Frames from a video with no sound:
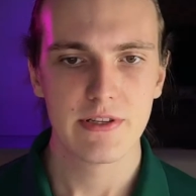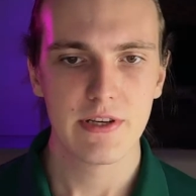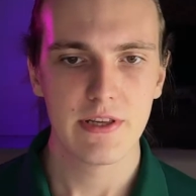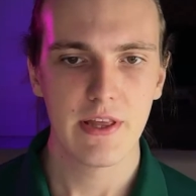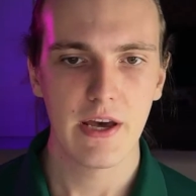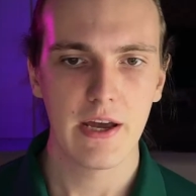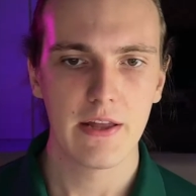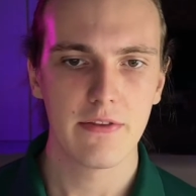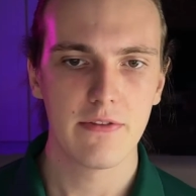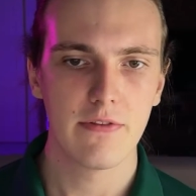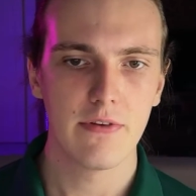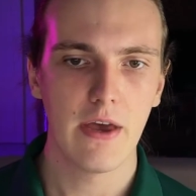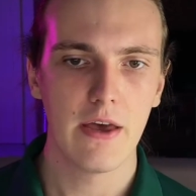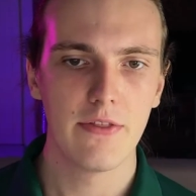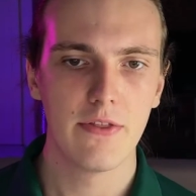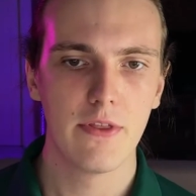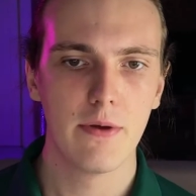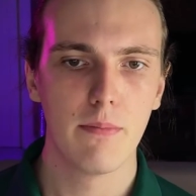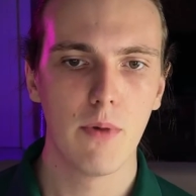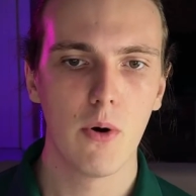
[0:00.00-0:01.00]
see that
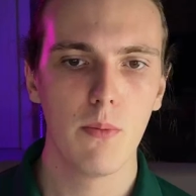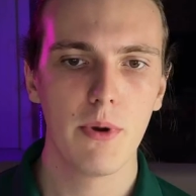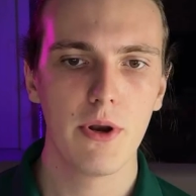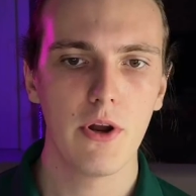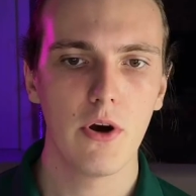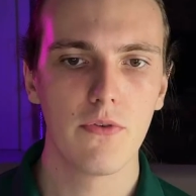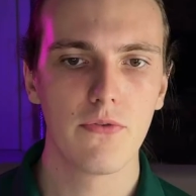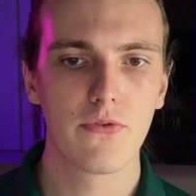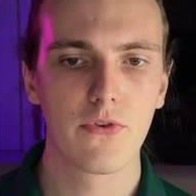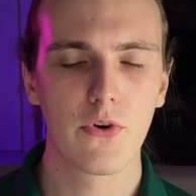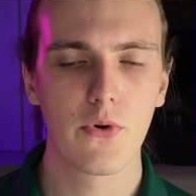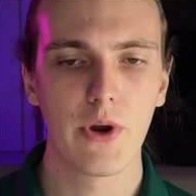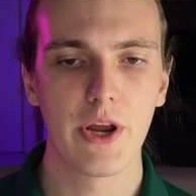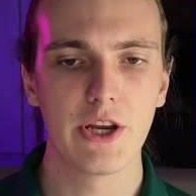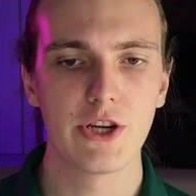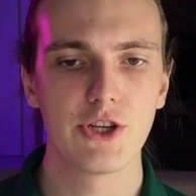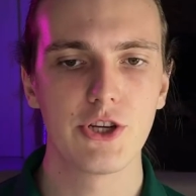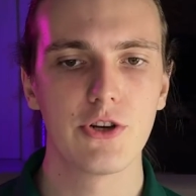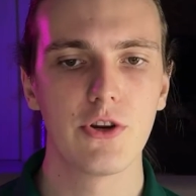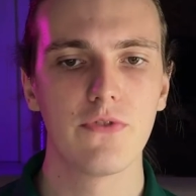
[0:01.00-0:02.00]
at the moment of
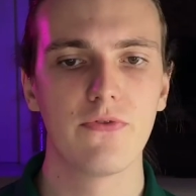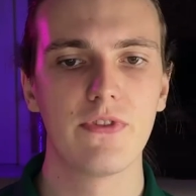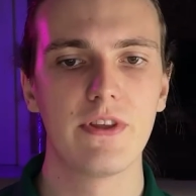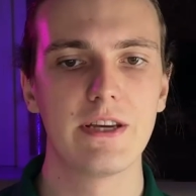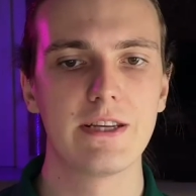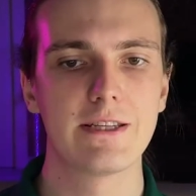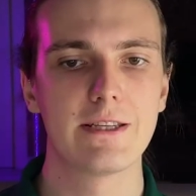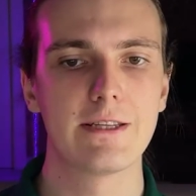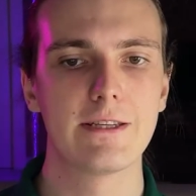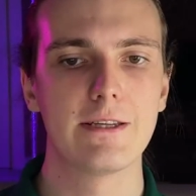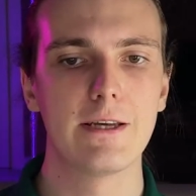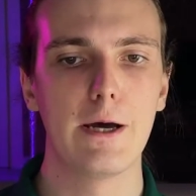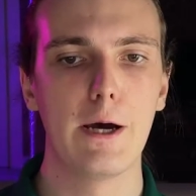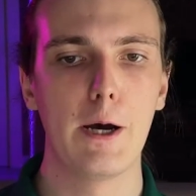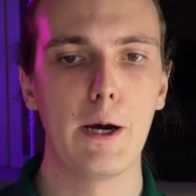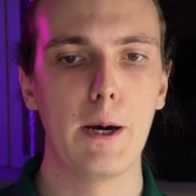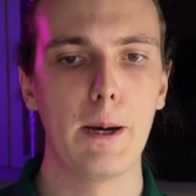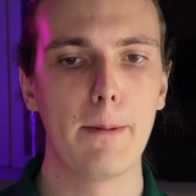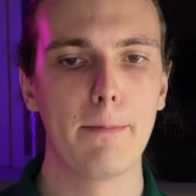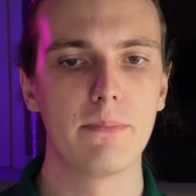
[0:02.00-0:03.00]
creation of this
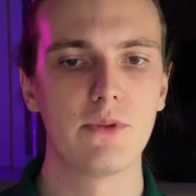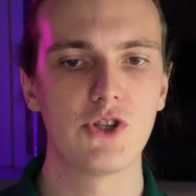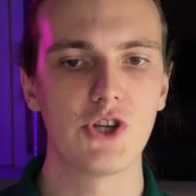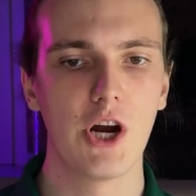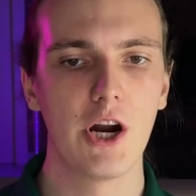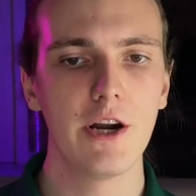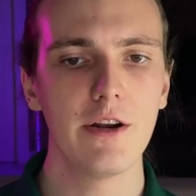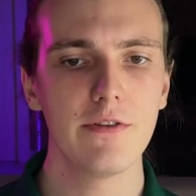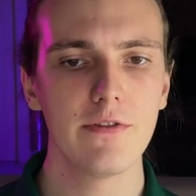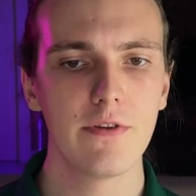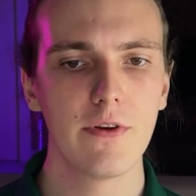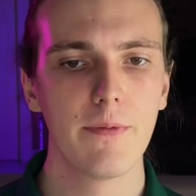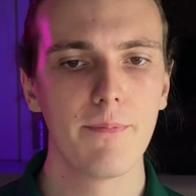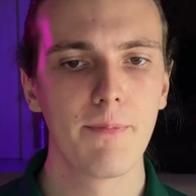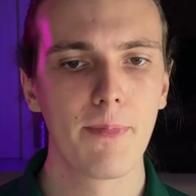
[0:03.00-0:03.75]
chart,